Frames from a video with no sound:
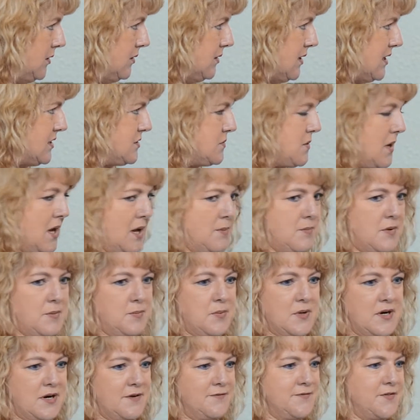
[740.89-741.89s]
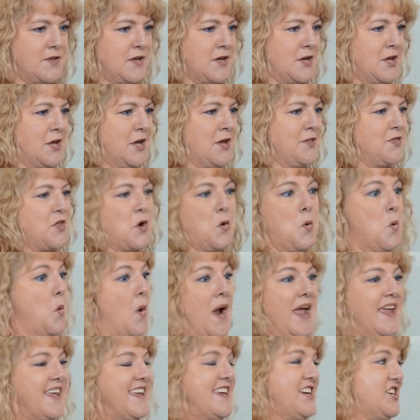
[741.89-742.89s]
That's why I'm a bit of the
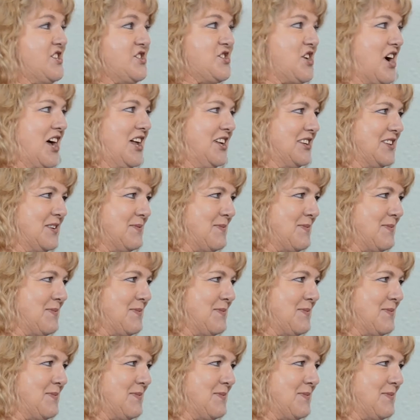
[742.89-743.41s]
wacky child